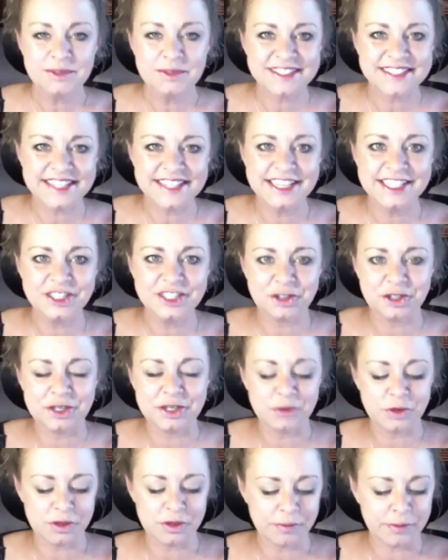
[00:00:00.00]

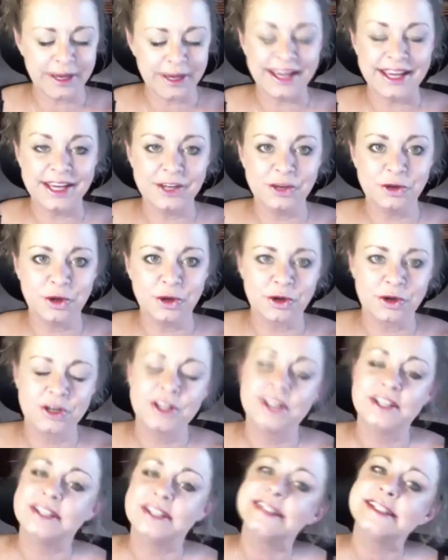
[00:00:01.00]
Daydream, written by Andrew
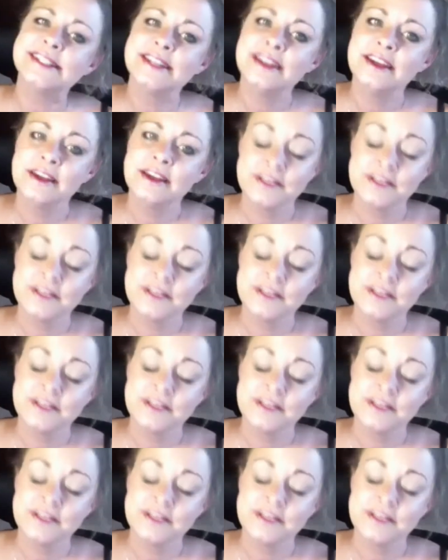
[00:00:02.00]
Chris.